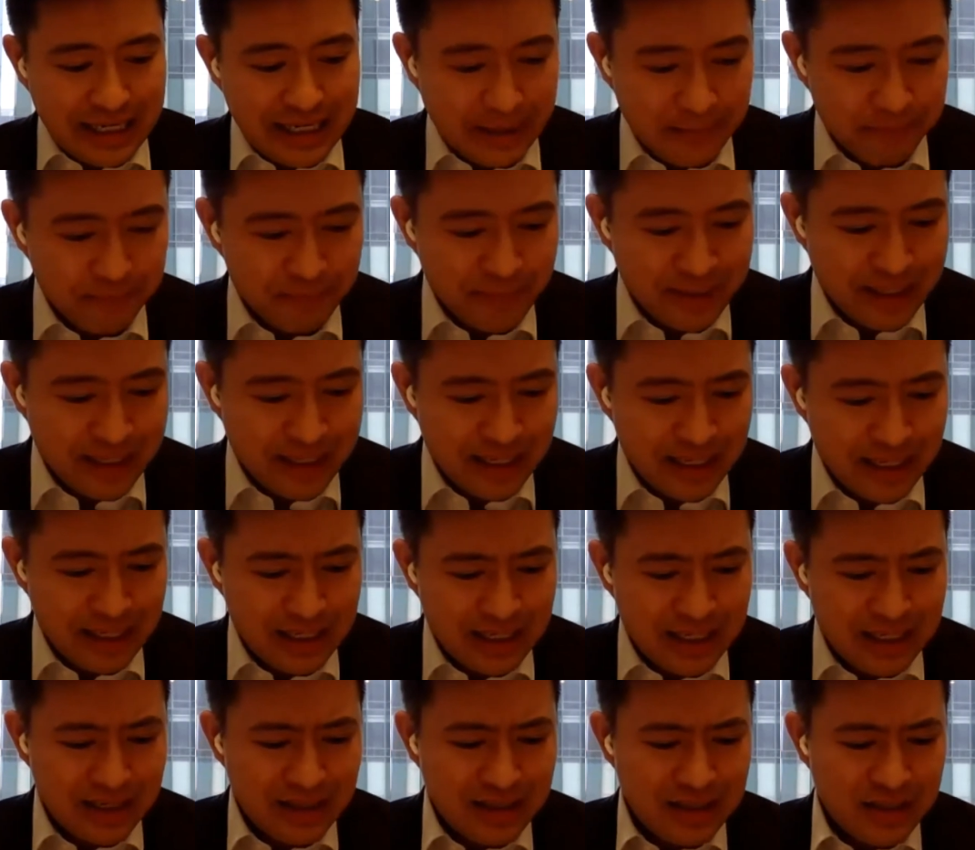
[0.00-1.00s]
And
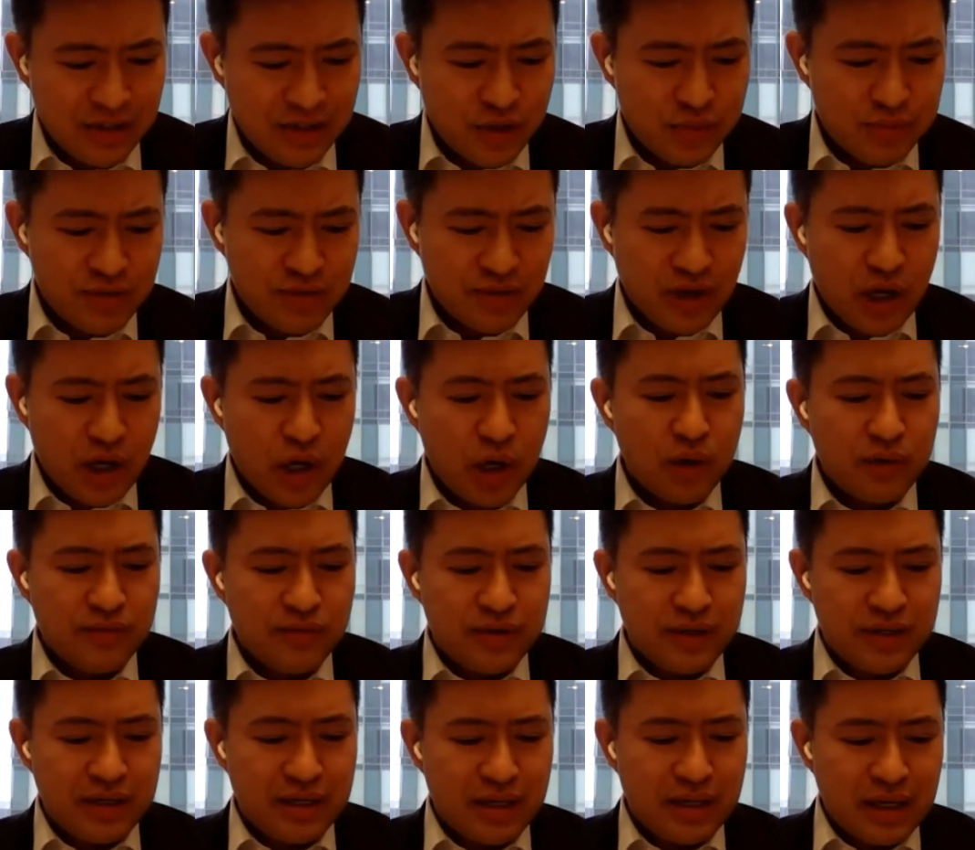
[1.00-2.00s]
in terms of
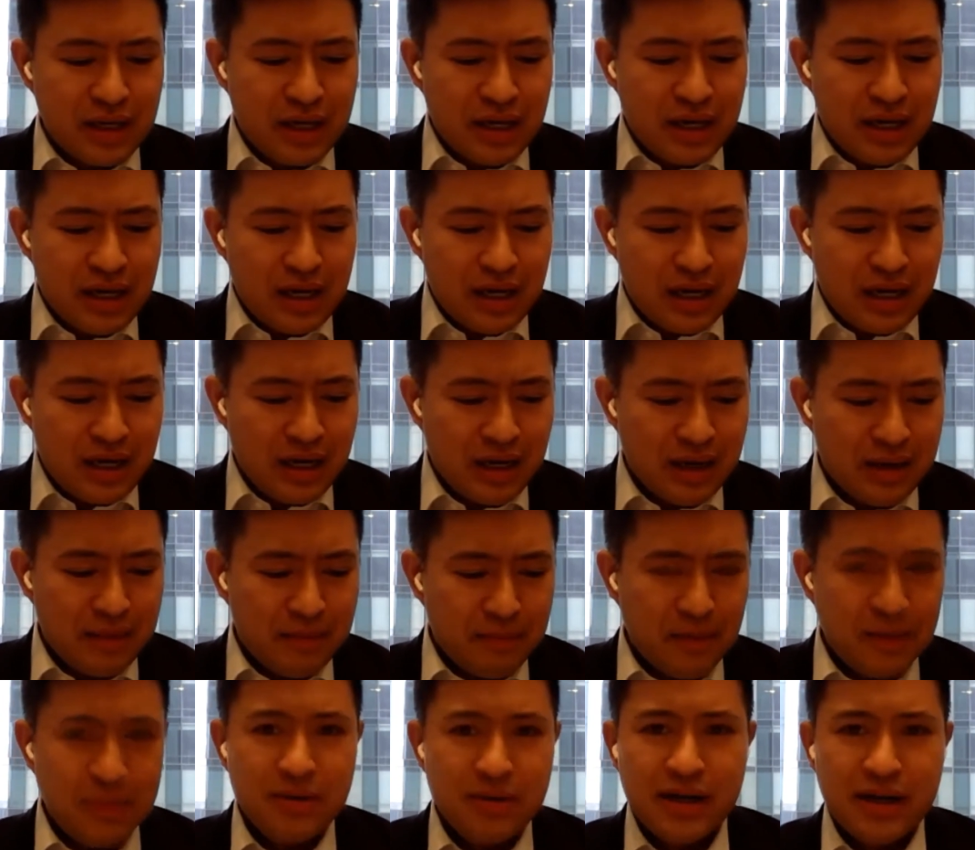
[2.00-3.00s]
COVID,
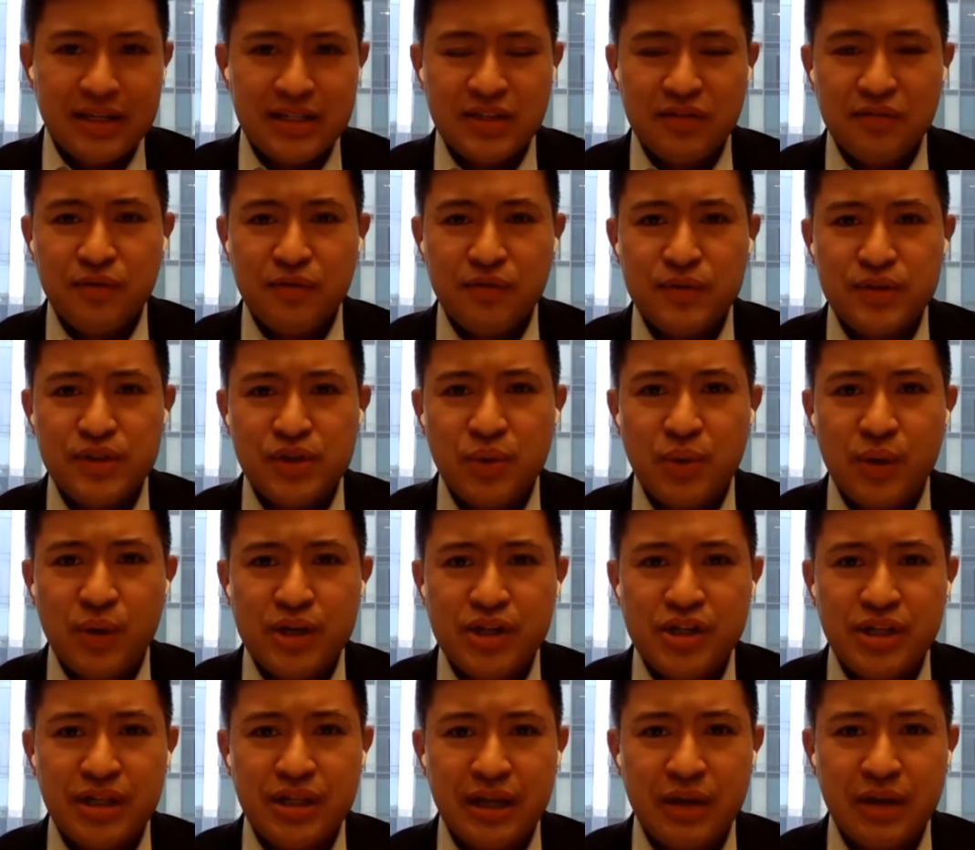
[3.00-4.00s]
maybe I guess the first
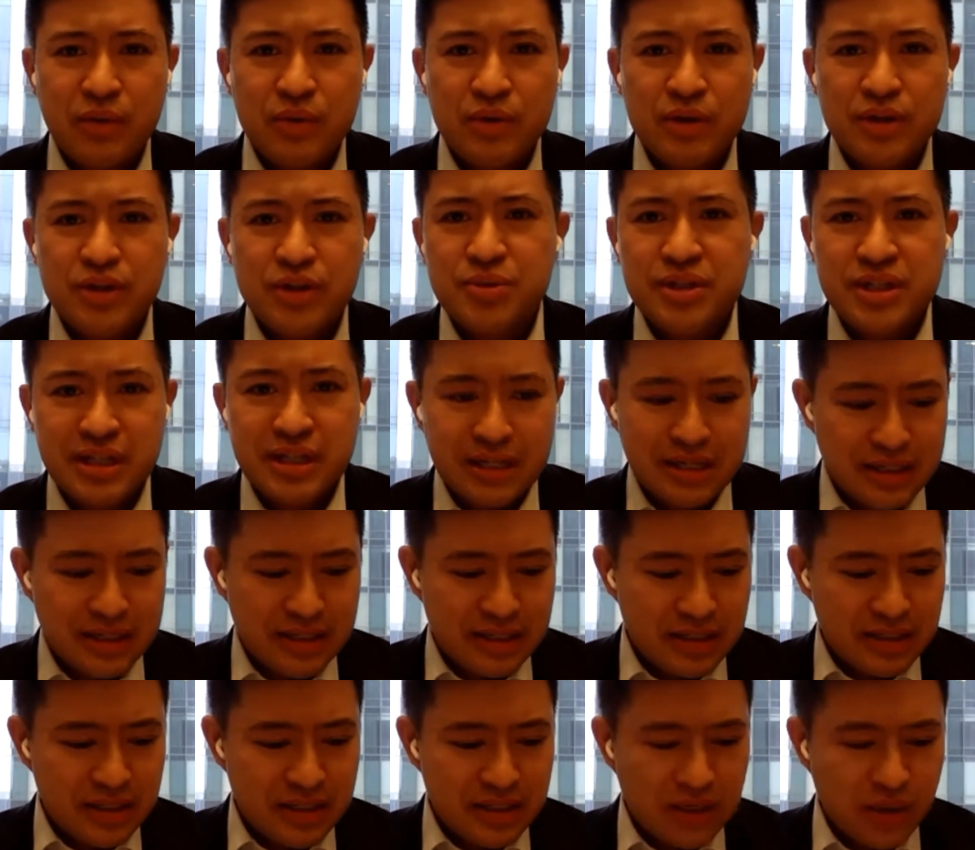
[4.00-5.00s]
question that we're interested in
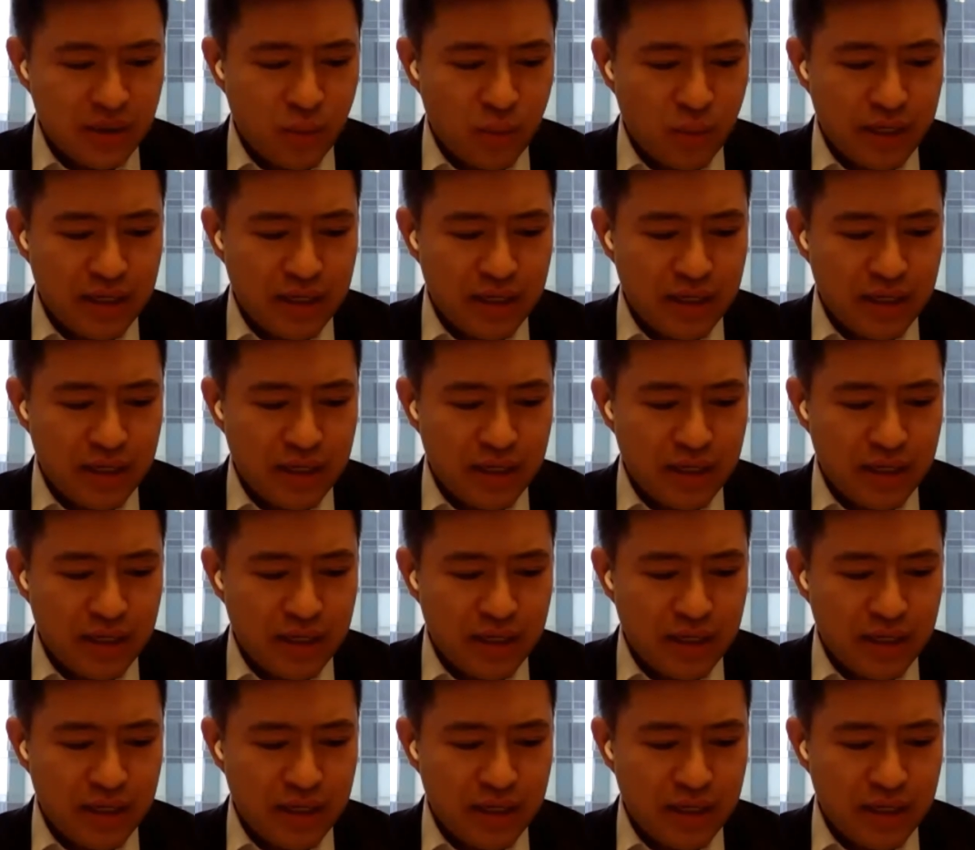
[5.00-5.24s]
is,